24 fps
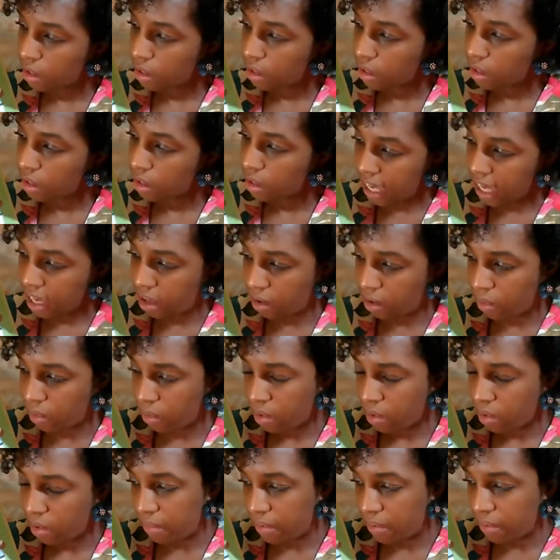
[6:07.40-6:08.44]
Kale,
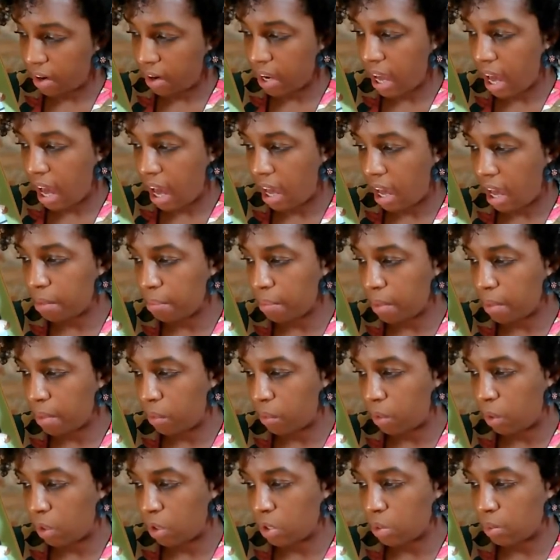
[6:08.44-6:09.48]
very high in
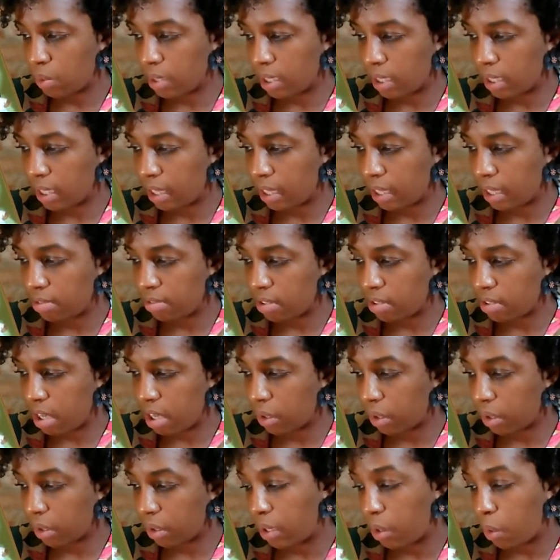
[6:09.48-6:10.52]
minerals with leaves that are
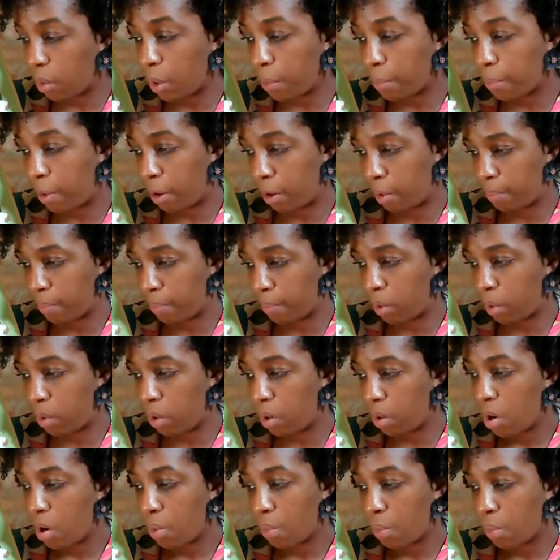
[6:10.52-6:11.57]
green or purple,
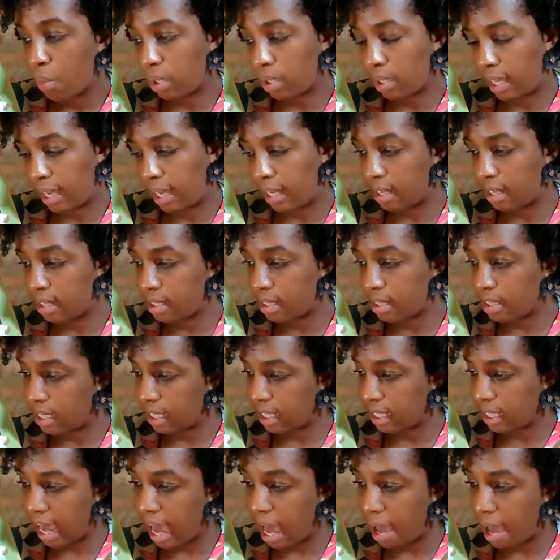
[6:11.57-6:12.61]
related to the
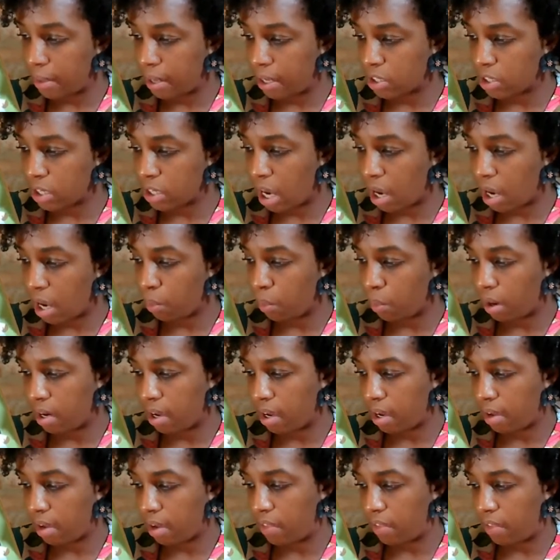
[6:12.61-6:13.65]
cabbage, and one
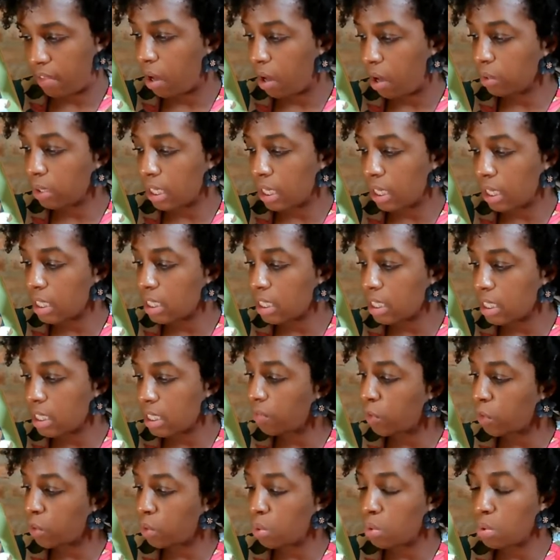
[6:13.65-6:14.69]
of the healthiest
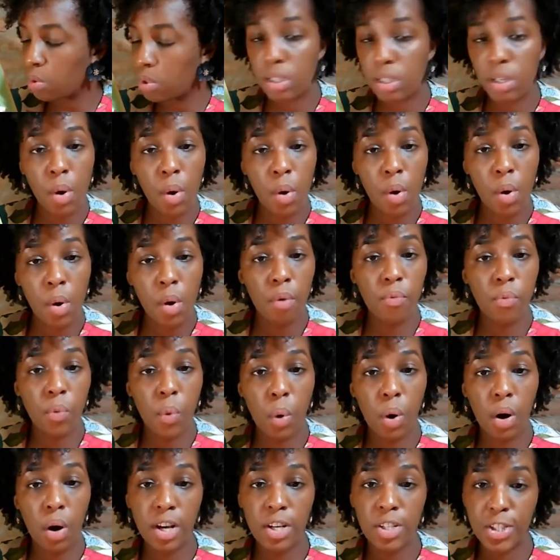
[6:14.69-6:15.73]
foods
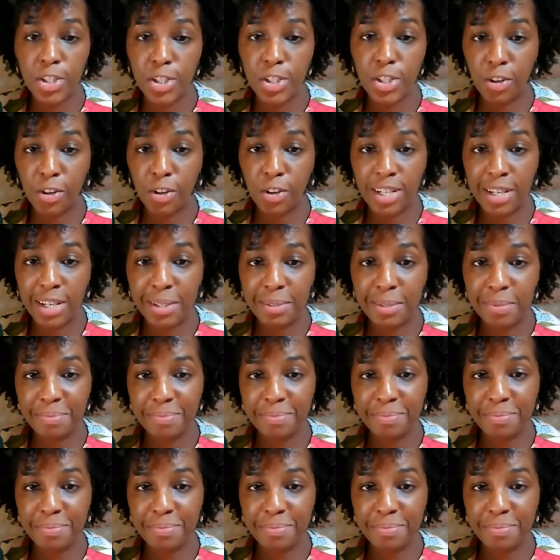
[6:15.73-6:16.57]
for certain.